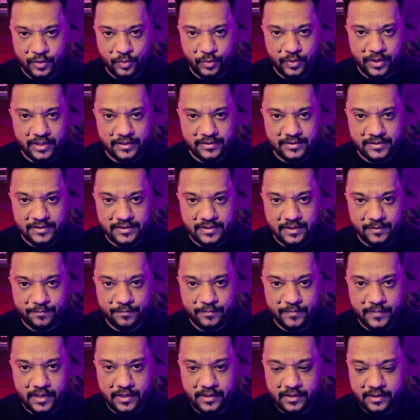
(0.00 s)
you can
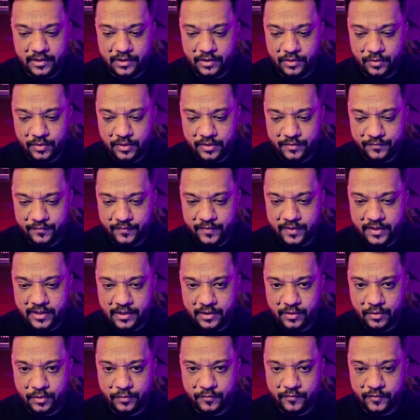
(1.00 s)
submit your
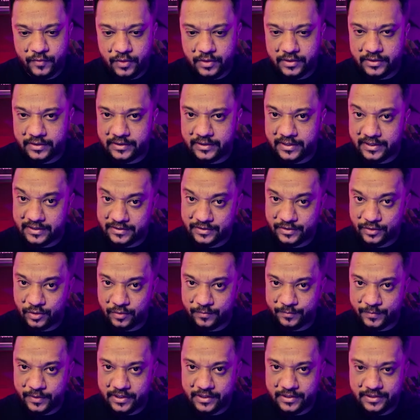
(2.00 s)
video for this
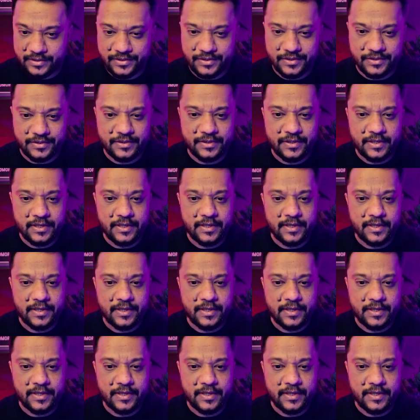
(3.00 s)
competition.